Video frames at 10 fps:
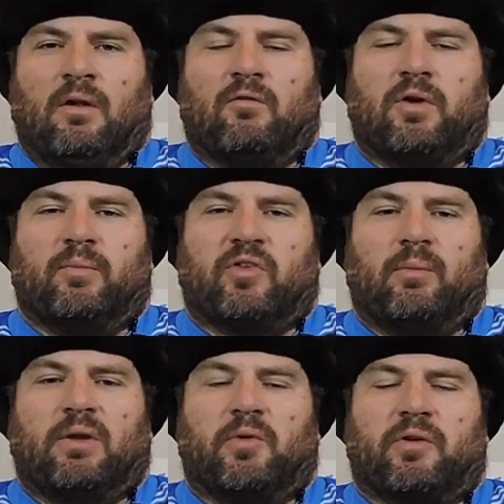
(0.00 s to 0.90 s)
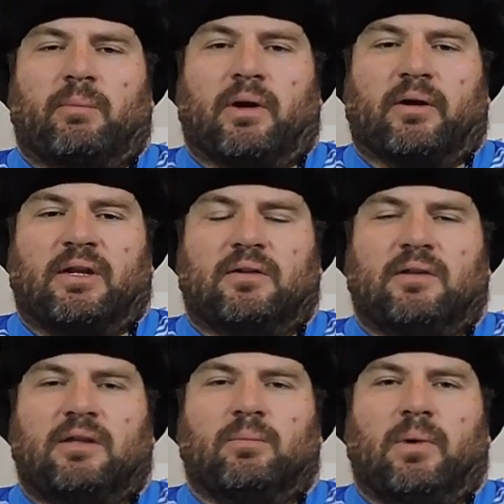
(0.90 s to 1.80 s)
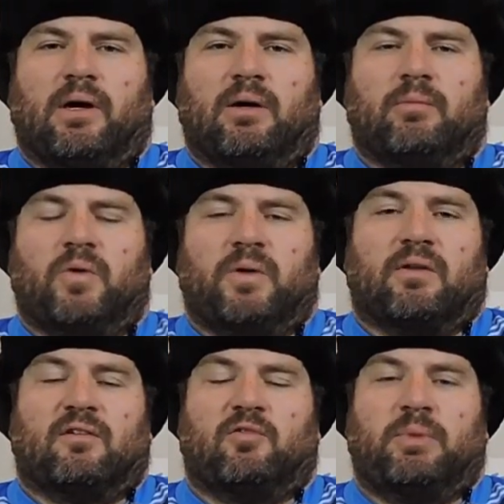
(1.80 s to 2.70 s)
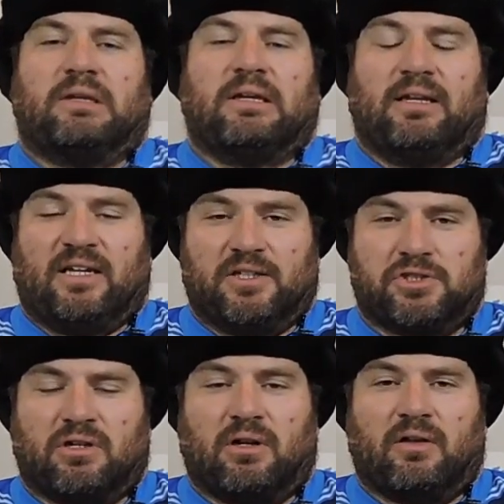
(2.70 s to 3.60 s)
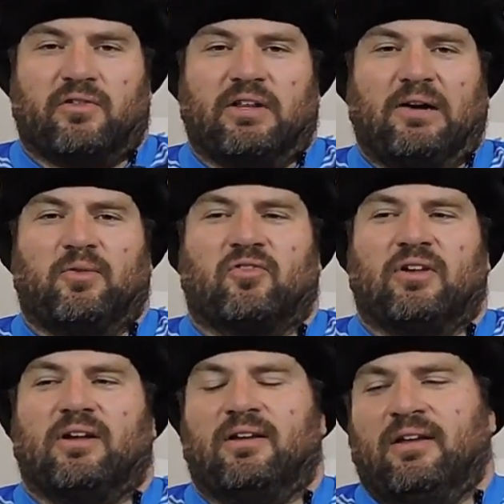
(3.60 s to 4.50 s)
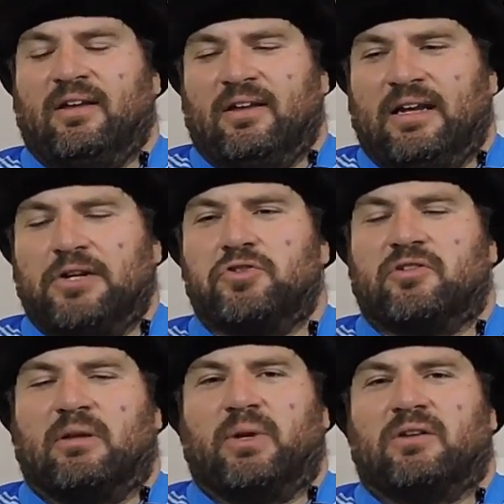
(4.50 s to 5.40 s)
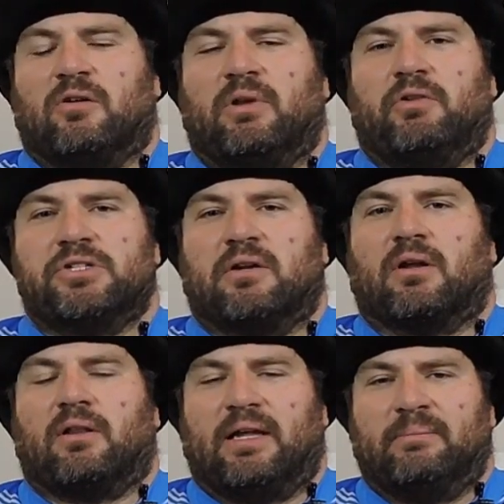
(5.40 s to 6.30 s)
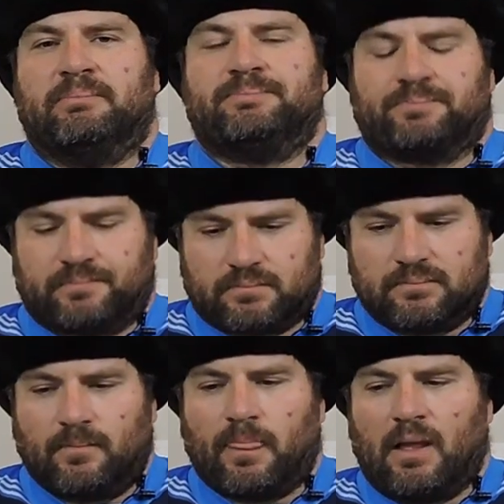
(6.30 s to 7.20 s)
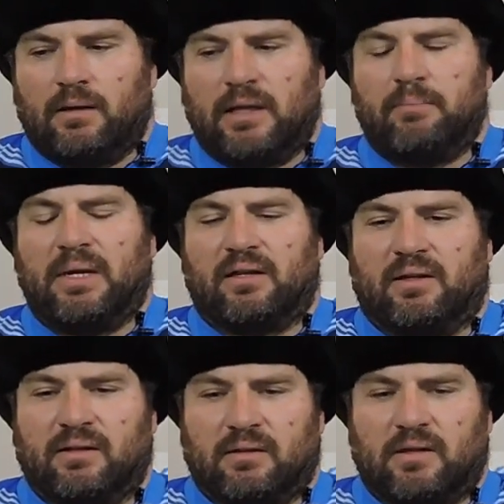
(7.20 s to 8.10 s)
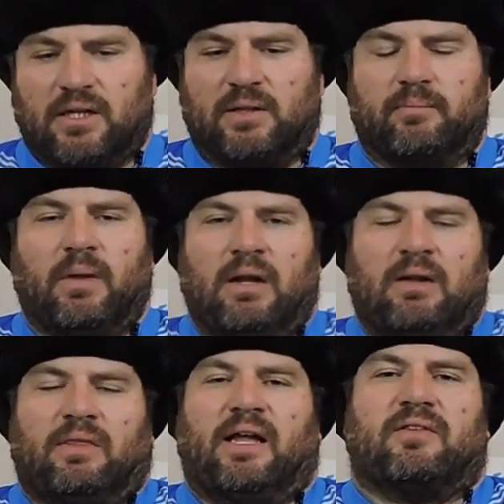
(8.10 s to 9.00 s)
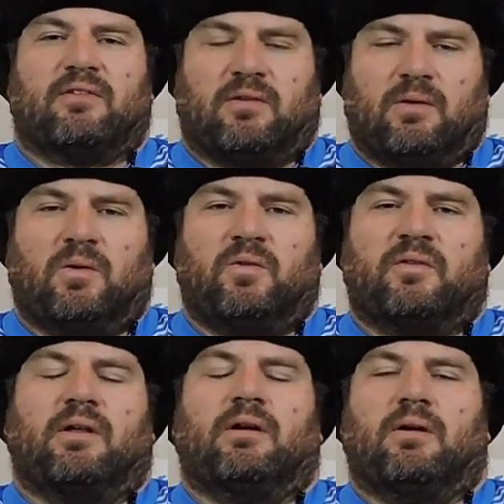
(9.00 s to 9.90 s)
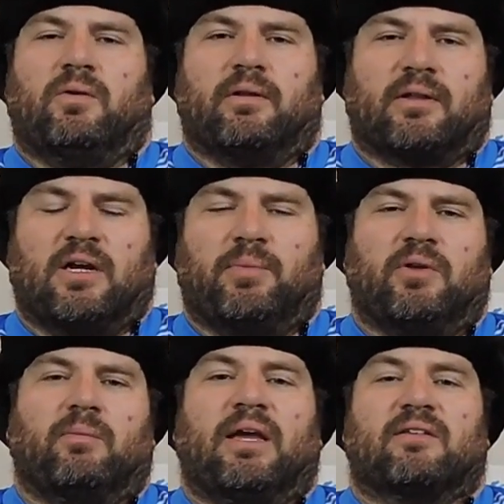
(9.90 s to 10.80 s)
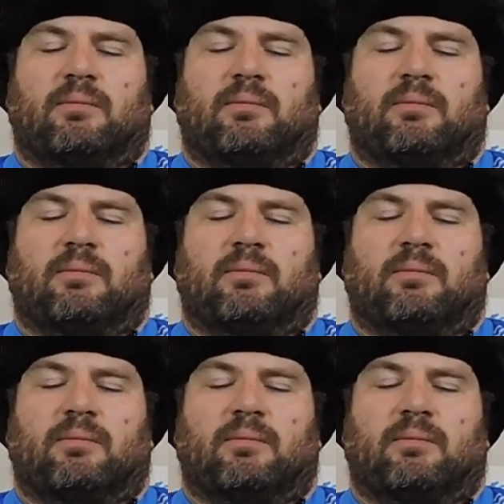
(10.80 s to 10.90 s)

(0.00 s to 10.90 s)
from somebody with their marketing team who doesn't speak any English at all. So that was interesting. But he told me to reach out to Gleb Miklin. That's who's the owner of the company who makes the